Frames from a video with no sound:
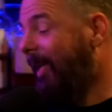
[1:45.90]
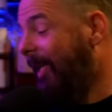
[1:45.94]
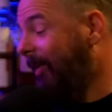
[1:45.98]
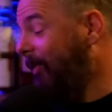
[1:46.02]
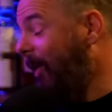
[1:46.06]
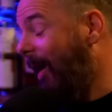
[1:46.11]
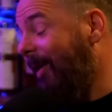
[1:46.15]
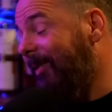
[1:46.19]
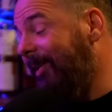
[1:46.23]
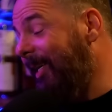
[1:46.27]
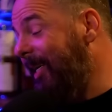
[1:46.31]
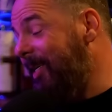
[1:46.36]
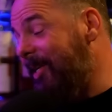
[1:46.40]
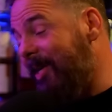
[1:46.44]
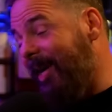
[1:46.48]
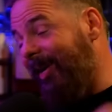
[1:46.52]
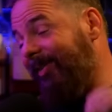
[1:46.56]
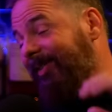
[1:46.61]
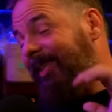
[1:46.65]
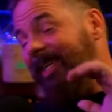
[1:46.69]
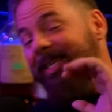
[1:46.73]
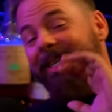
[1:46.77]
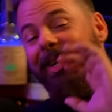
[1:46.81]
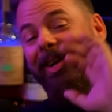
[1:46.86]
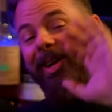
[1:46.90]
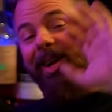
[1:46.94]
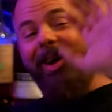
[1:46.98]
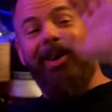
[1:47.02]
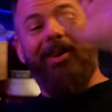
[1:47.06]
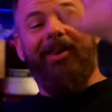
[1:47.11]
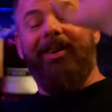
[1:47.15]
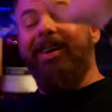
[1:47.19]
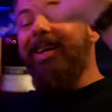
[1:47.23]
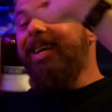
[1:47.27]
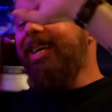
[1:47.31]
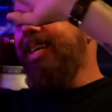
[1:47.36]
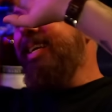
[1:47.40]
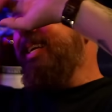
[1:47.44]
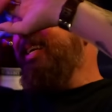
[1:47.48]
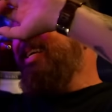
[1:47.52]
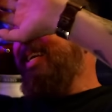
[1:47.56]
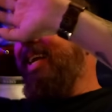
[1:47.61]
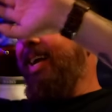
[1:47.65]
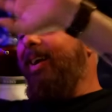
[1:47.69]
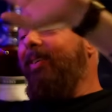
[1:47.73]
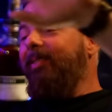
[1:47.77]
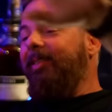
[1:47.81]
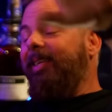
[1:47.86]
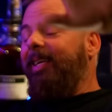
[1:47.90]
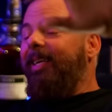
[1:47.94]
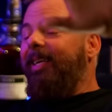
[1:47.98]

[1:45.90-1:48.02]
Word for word: that. That's why you know, I you know who that's you like? Know. You know who that's